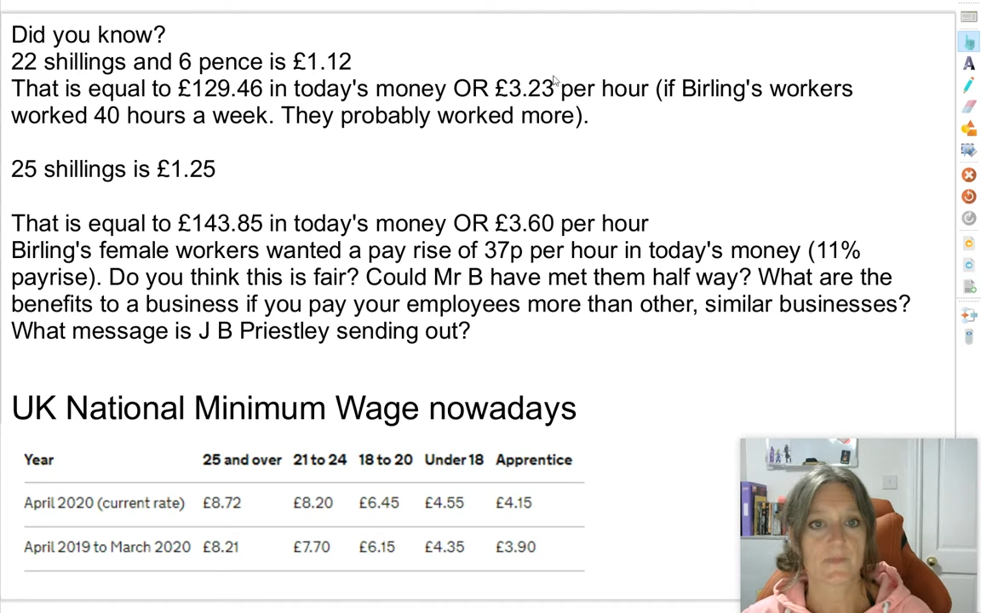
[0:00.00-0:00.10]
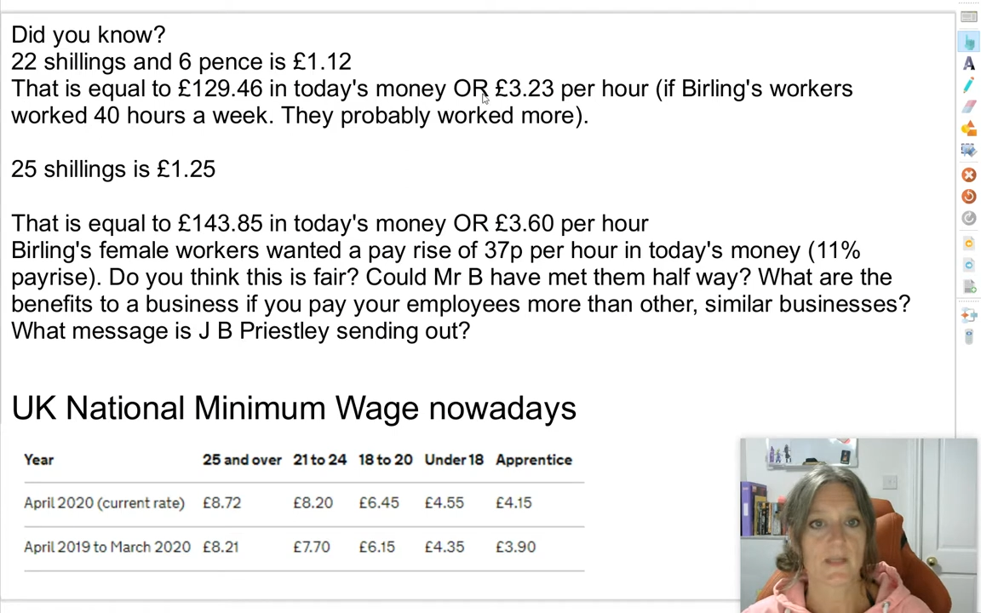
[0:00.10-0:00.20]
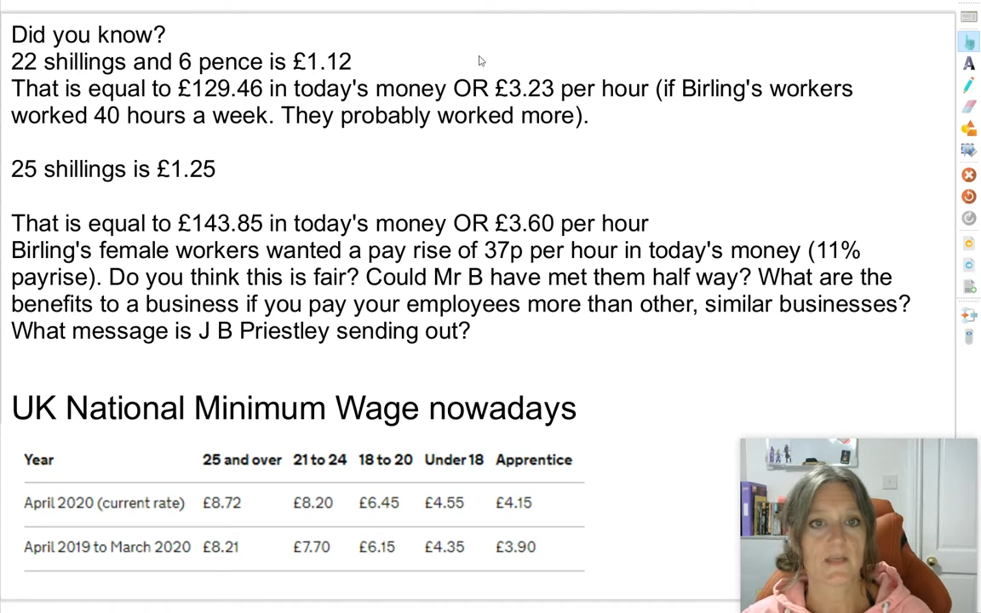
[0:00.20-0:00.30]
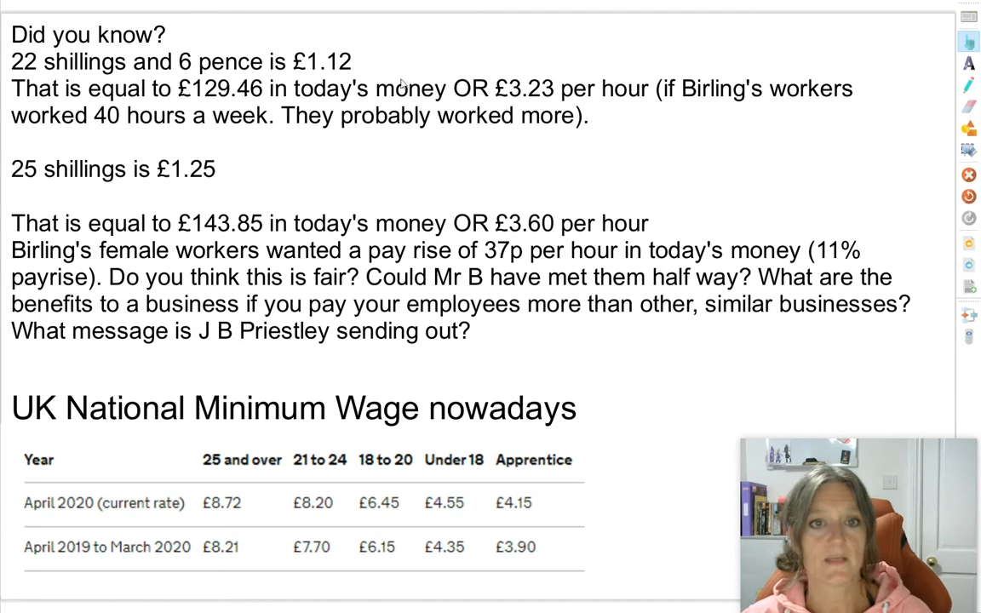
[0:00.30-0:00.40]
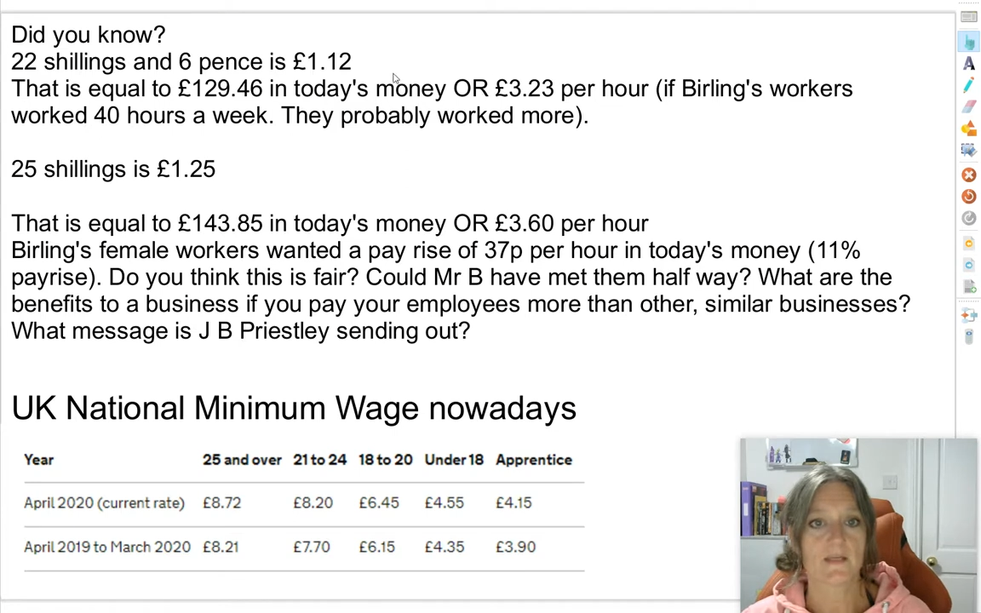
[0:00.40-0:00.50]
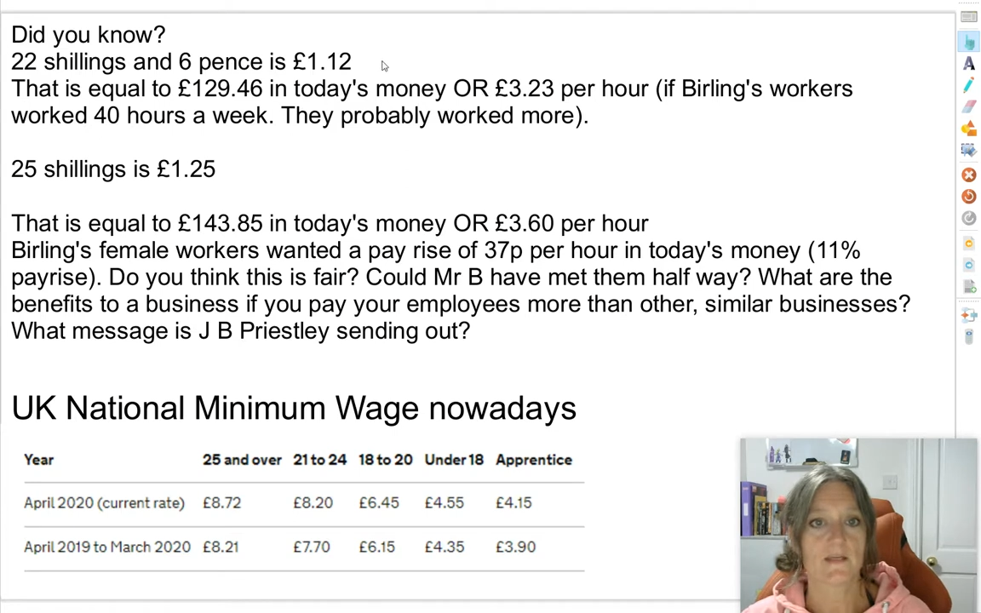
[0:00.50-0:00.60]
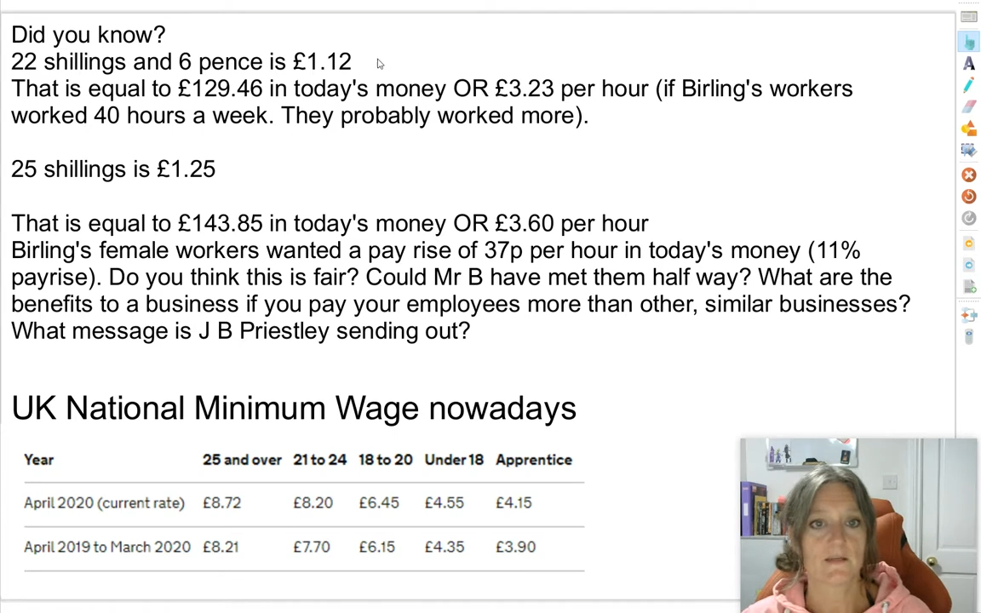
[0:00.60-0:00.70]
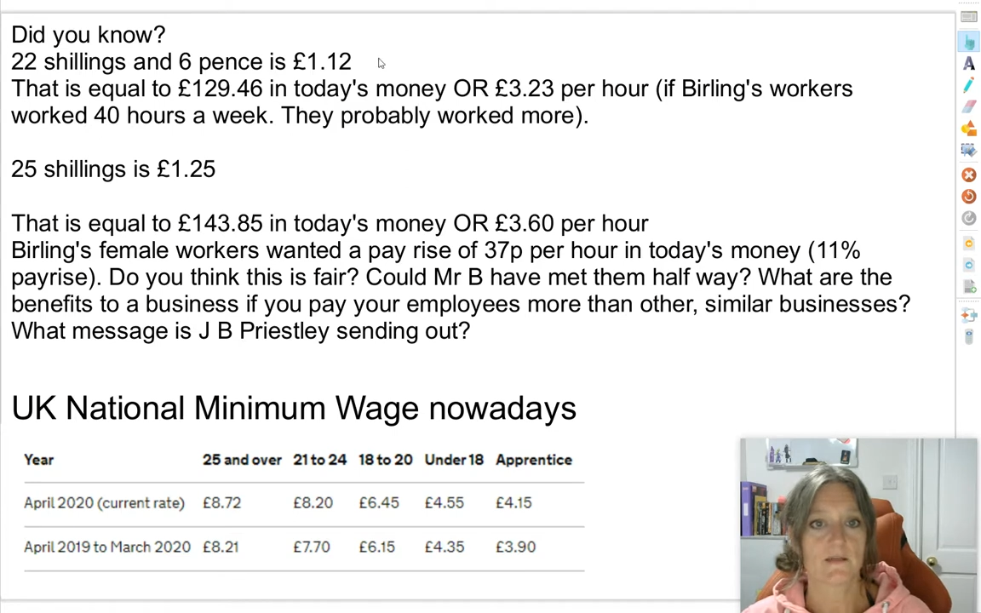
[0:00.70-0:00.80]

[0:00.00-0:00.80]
in